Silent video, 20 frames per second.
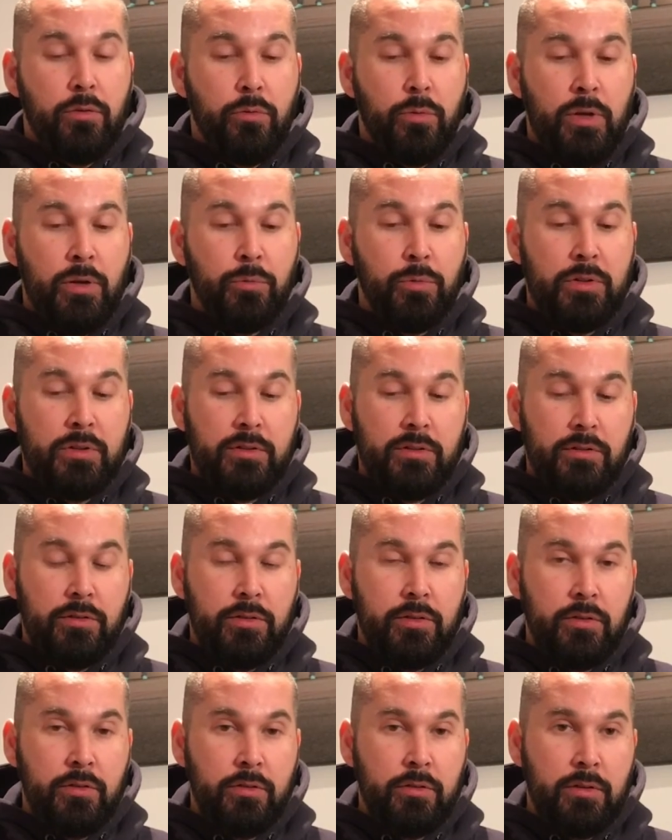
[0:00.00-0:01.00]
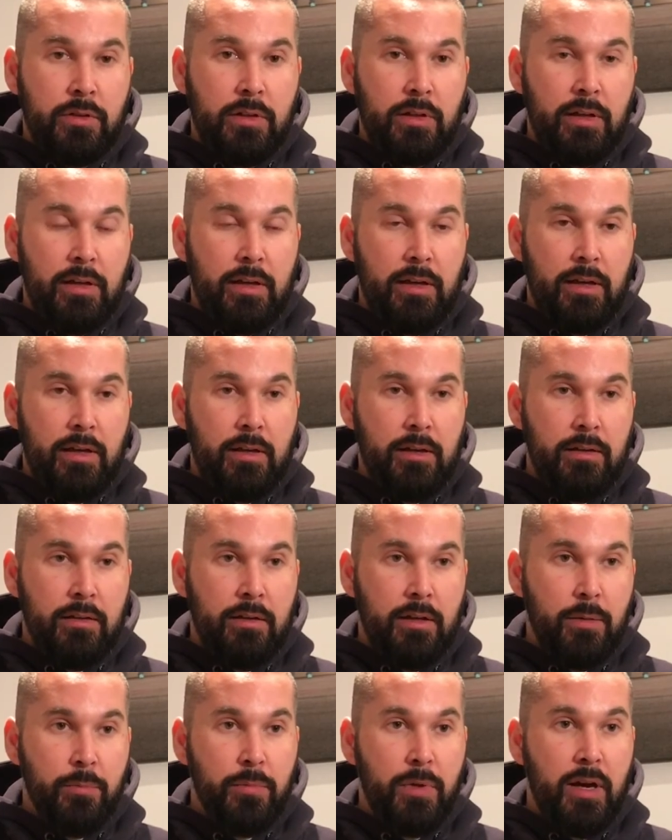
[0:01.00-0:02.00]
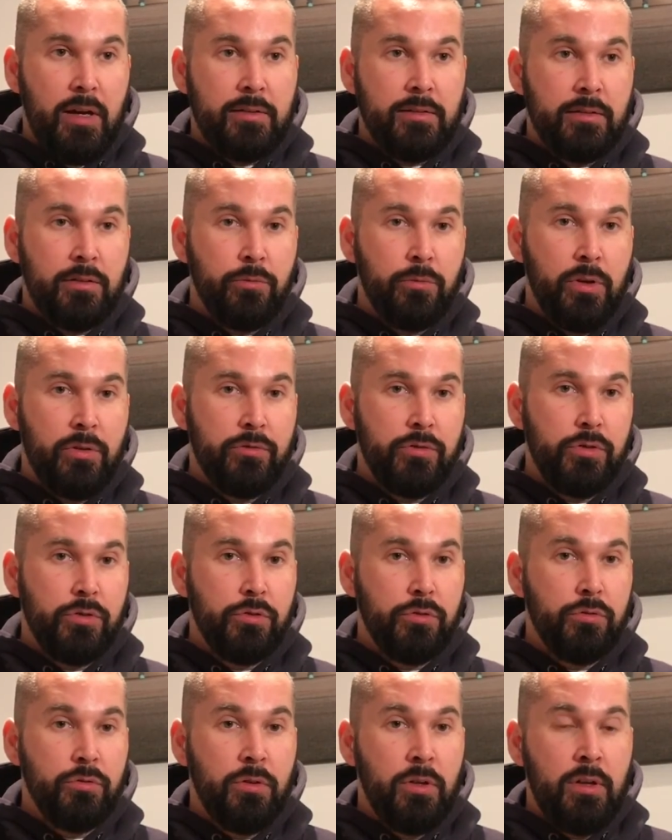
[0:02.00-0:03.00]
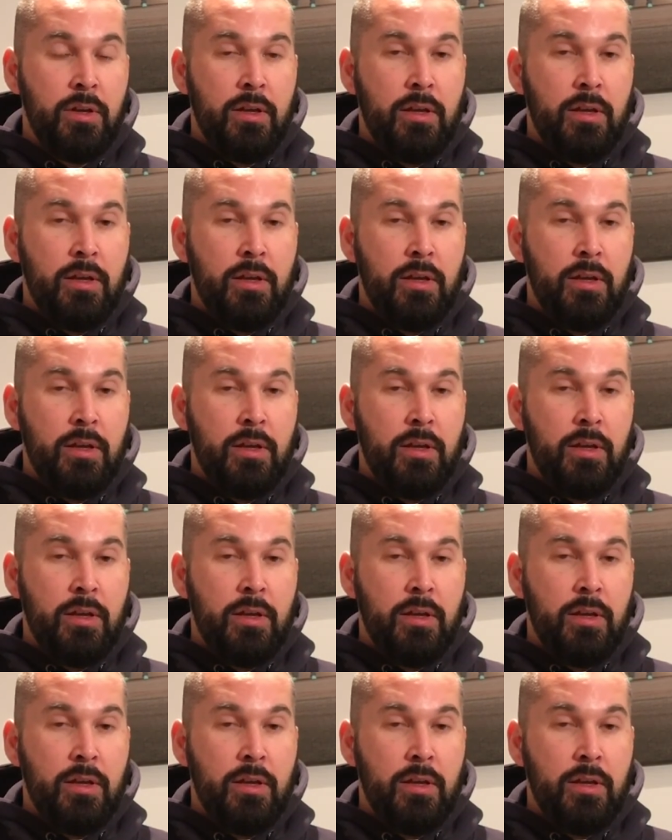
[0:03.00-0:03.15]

One with unboxing review